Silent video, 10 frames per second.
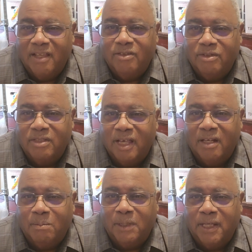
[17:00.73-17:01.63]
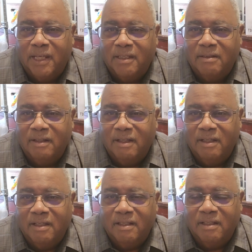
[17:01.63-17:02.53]
Adrian's kind of bland.
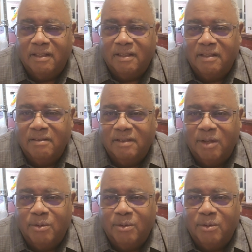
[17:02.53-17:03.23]
They